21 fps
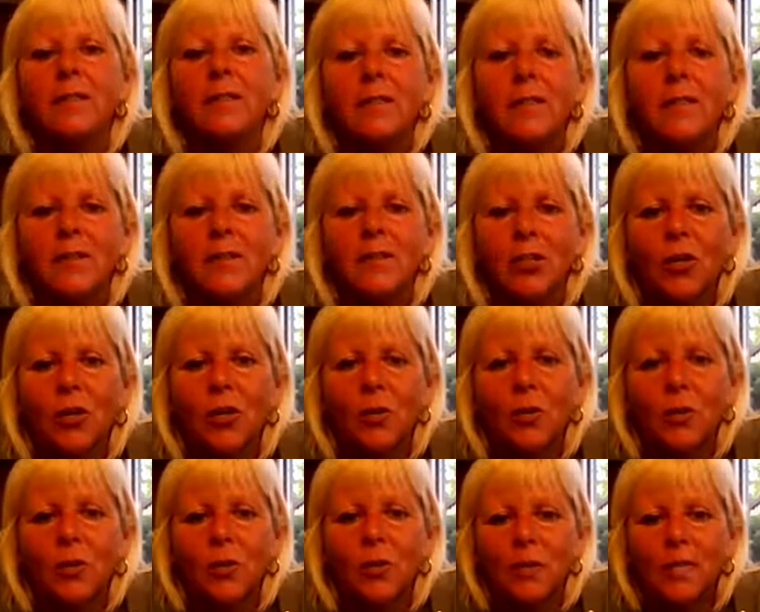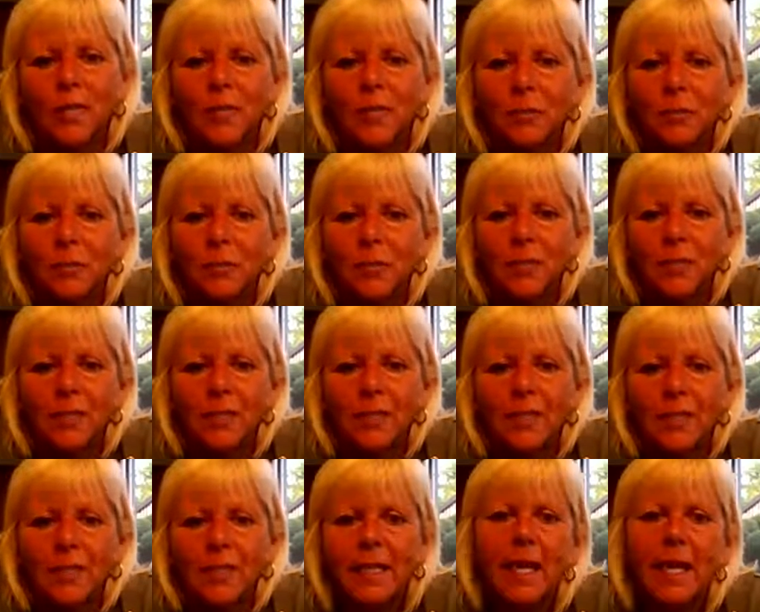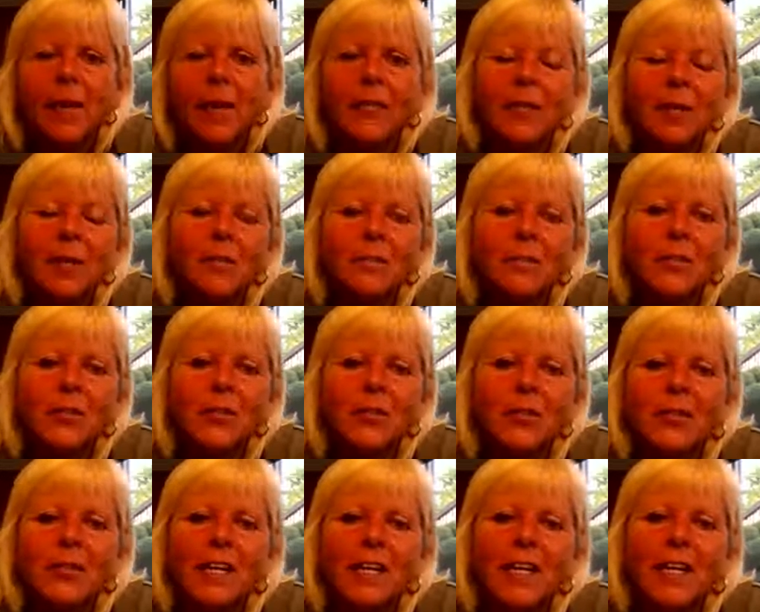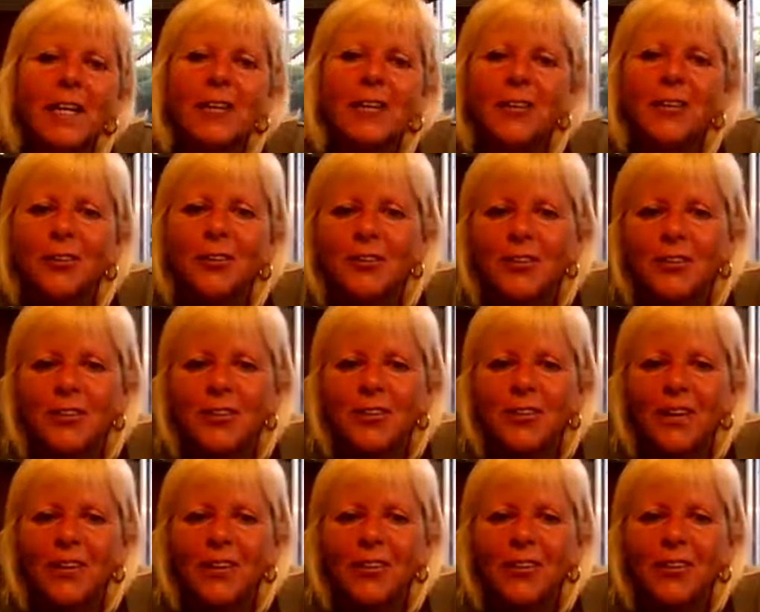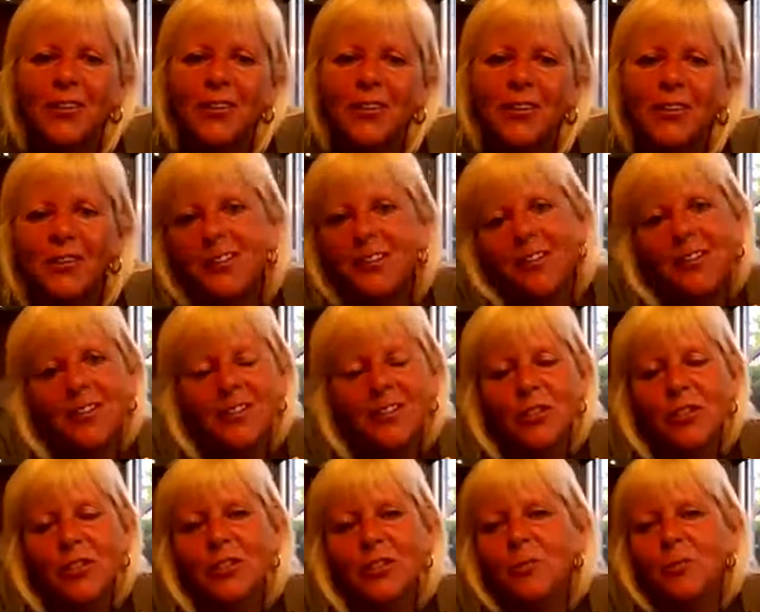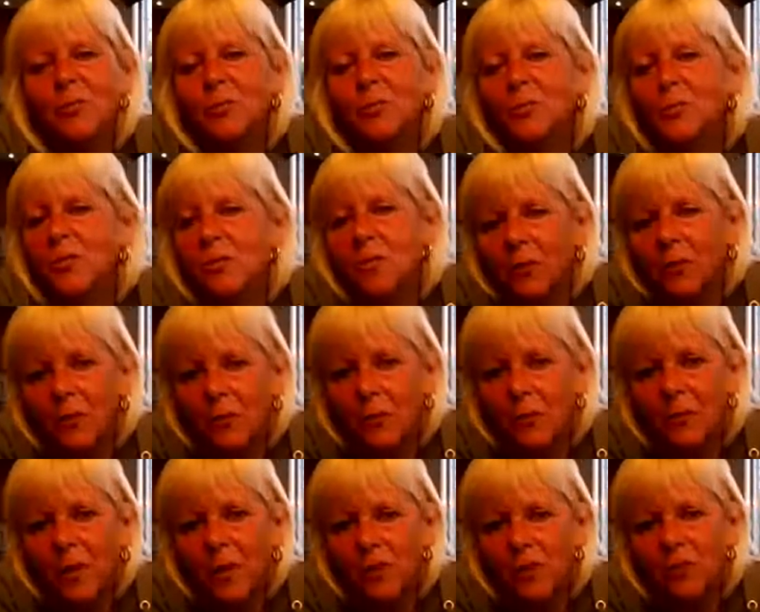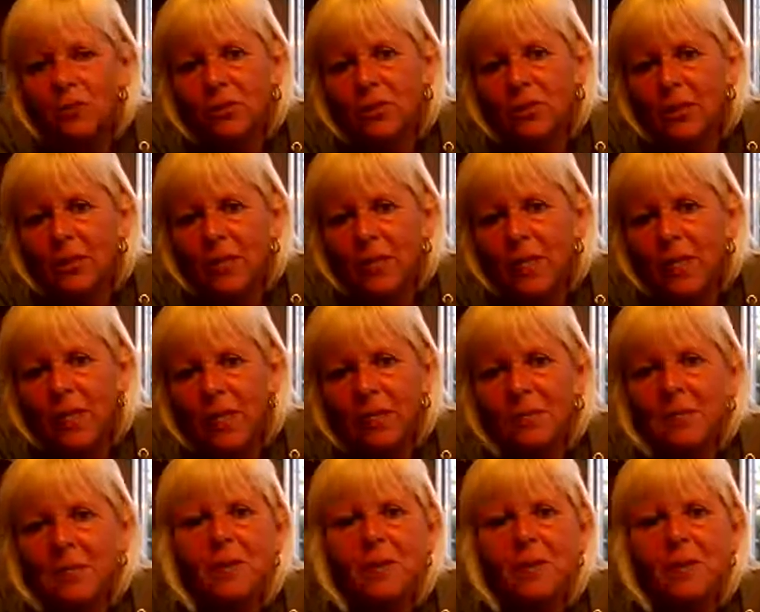So we sent somebody to carry him so that I could concentrate on the other dogs, because there was a big football match on at the time.